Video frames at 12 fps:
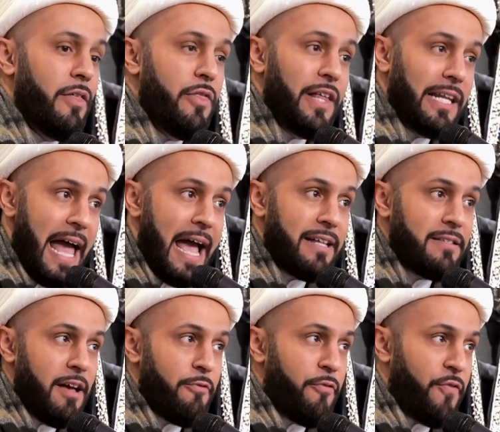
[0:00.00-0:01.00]
the
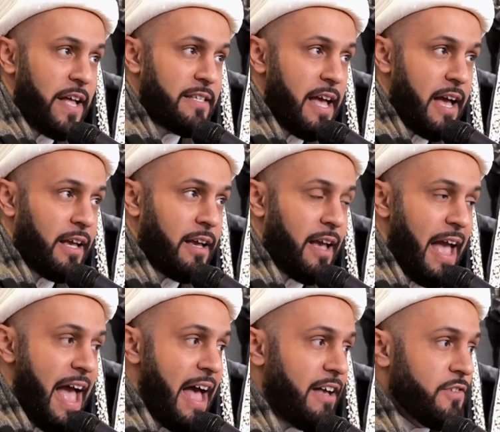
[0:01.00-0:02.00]
land of Fedek
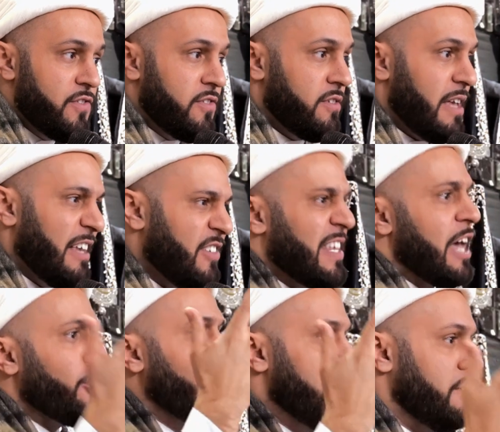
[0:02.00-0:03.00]
as a
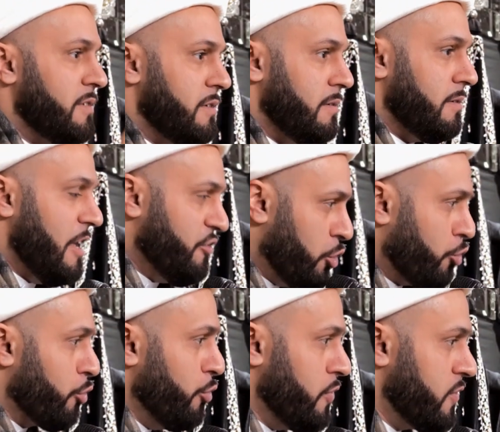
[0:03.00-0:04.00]
settlement, as a
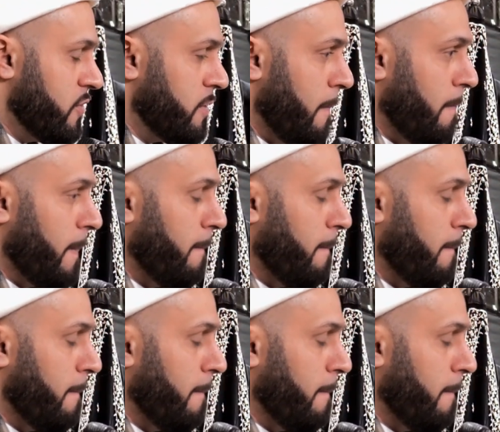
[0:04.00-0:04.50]
truce.